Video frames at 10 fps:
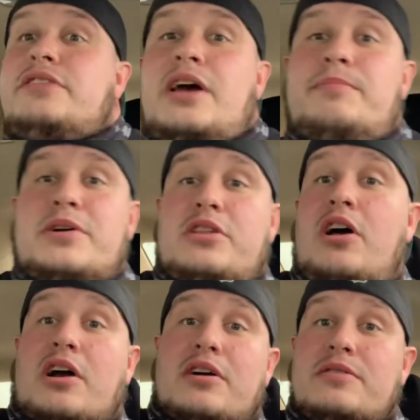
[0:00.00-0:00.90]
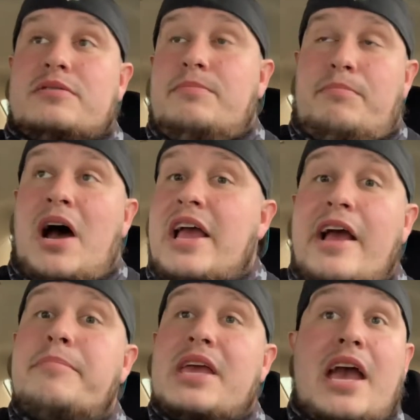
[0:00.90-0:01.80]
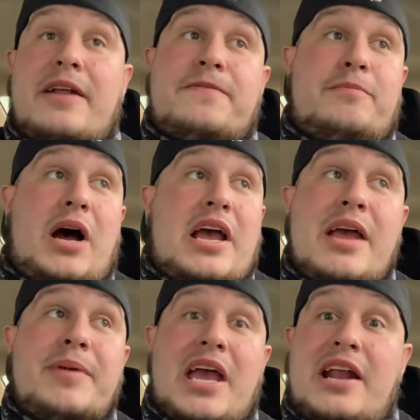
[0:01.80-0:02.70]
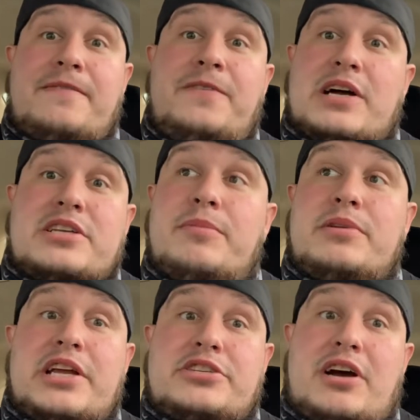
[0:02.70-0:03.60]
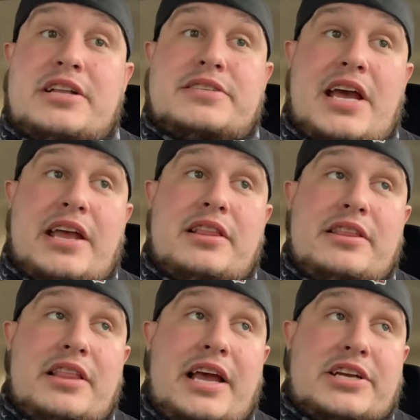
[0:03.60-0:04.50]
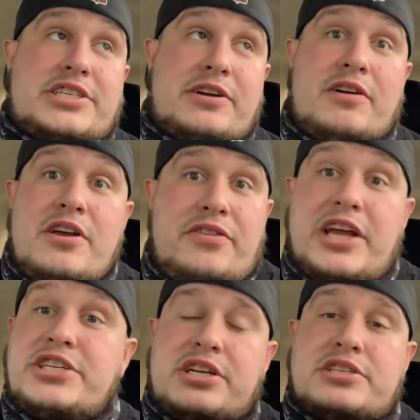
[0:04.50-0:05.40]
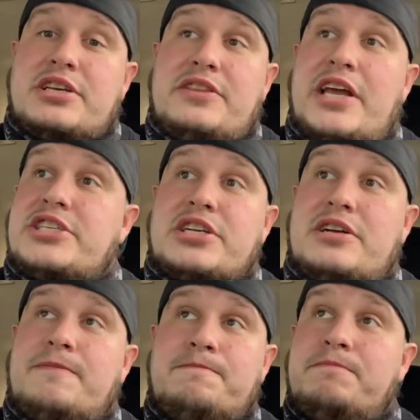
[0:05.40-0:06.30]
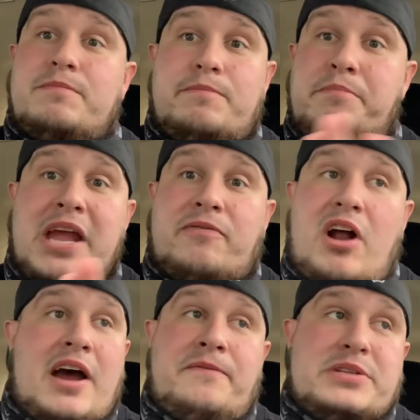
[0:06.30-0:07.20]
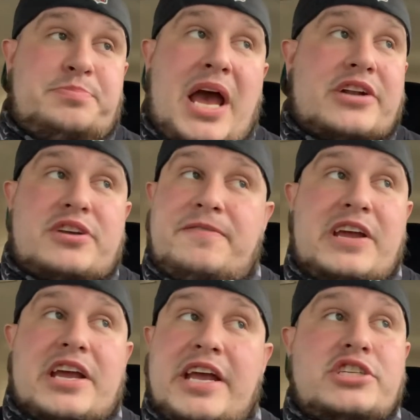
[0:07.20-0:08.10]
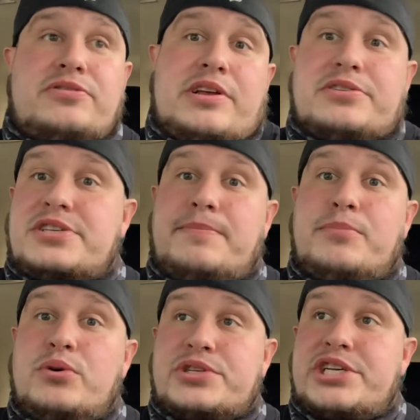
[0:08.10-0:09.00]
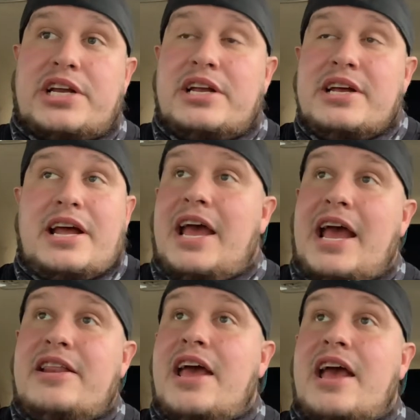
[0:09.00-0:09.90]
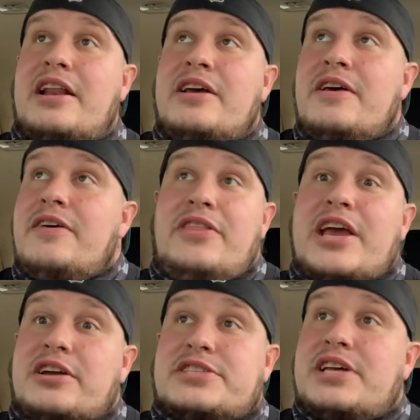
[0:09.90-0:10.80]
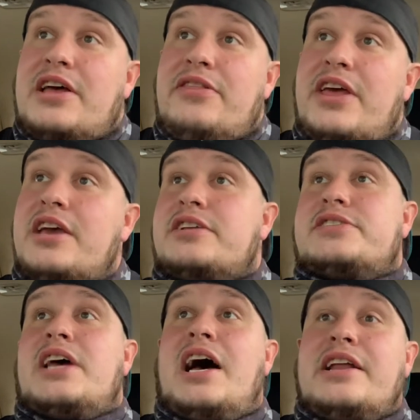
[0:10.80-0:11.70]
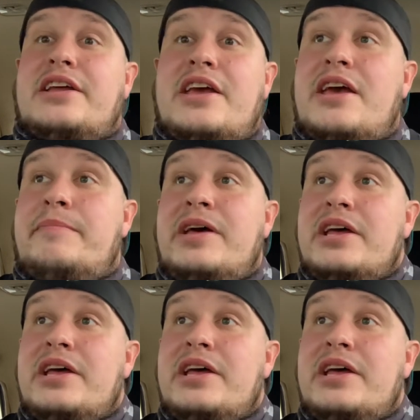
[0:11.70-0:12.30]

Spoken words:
look, Miami had it fucked up when they tried to tank last year. They should have made Ryan Fitzpatrick fake an injury or some bullshit, and then they could have signed him